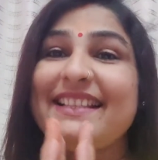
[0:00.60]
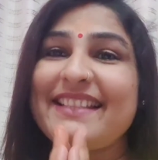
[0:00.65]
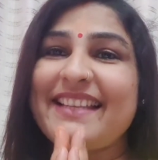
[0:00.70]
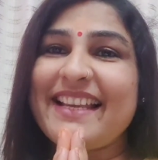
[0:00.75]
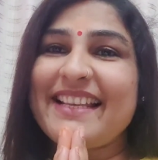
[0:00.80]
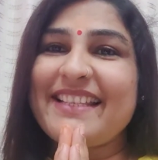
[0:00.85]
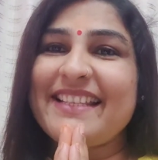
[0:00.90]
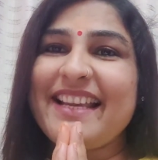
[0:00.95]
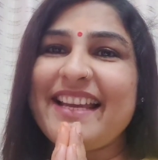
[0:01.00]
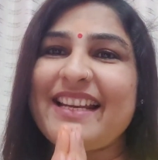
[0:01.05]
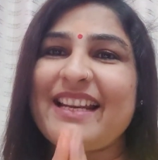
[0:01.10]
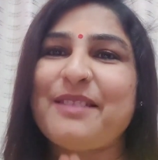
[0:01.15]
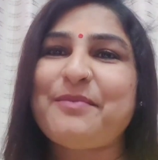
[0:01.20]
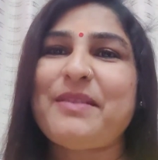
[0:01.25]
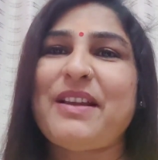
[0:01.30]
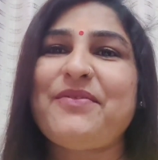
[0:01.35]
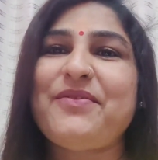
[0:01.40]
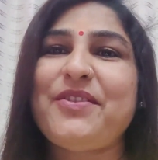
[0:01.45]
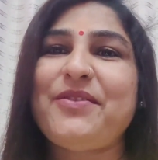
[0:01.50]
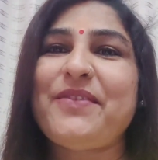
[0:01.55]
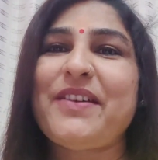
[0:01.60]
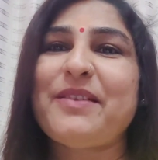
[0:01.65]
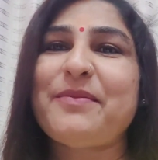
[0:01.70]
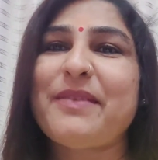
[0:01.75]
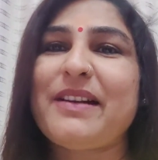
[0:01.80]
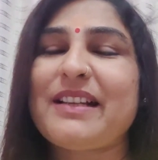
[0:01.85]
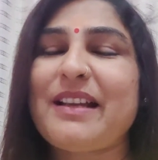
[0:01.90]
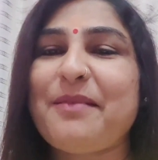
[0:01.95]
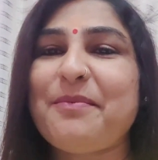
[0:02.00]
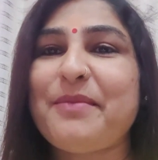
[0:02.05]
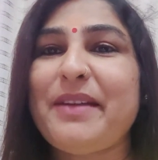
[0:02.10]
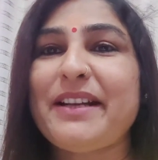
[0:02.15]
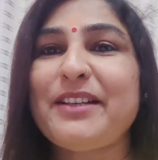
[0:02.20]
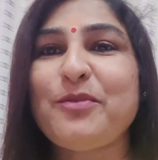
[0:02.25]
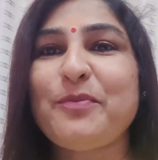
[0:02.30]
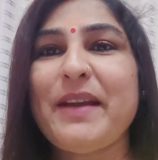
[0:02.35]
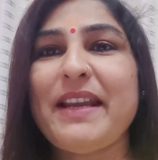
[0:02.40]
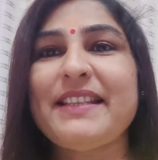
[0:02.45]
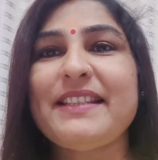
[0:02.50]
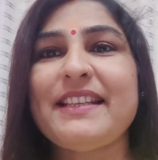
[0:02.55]
Jai Shri Ram everyone. Welcome
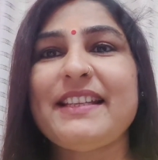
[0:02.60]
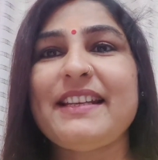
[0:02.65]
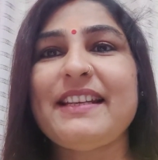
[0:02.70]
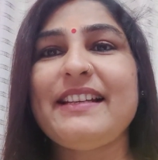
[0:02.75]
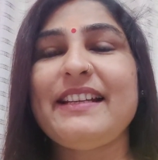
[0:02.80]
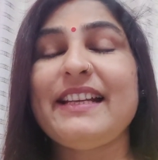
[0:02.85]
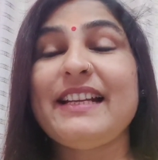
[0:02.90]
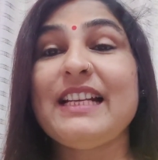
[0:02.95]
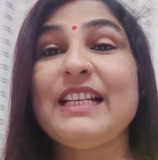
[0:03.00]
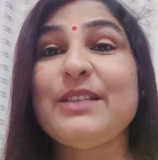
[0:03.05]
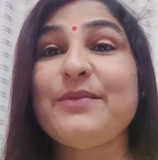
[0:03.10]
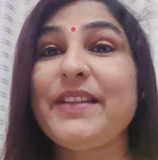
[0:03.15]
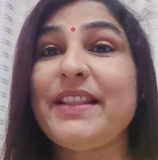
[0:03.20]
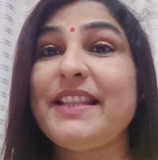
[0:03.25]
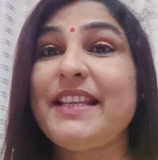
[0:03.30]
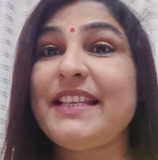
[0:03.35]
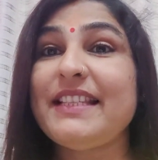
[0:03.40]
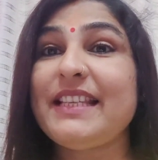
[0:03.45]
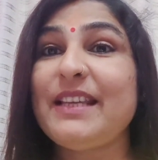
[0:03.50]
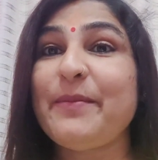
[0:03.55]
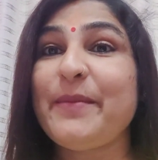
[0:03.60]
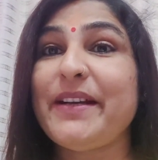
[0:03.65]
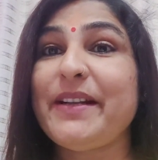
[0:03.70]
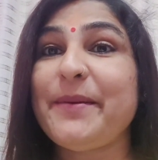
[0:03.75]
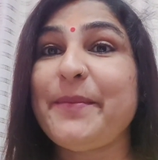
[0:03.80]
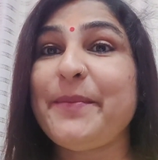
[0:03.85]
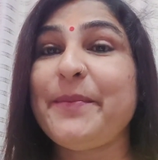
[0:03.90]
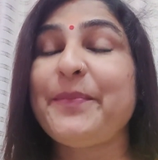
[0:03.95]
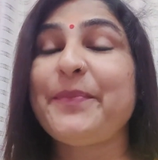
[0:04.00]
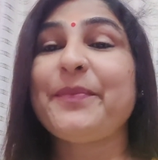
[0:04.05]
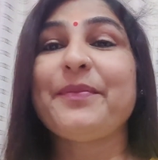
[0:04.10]
back to my channel English with Desi Madam.